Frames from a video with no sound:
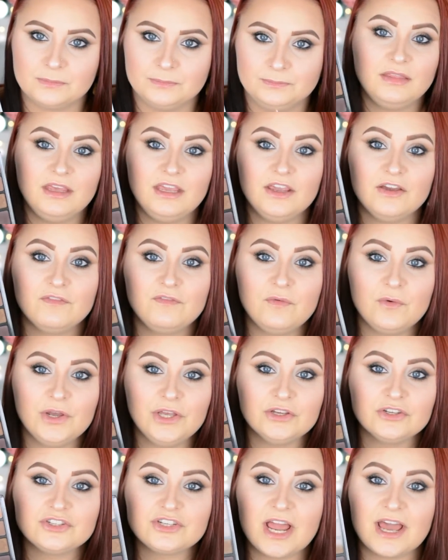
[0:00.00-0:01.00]
The
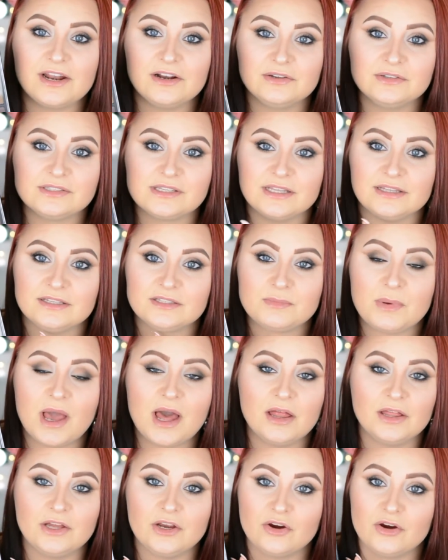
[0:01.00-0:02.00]
foil shadows in this
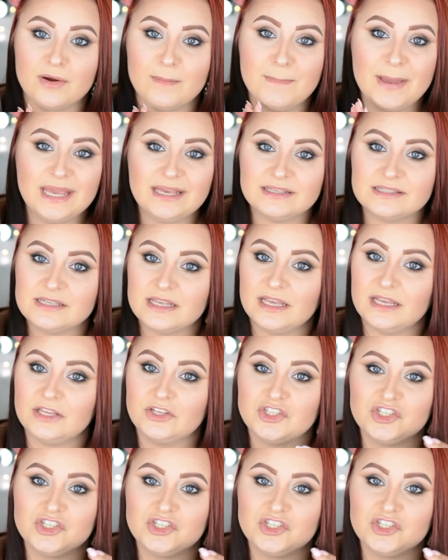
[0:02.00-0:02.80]
palette are amazing,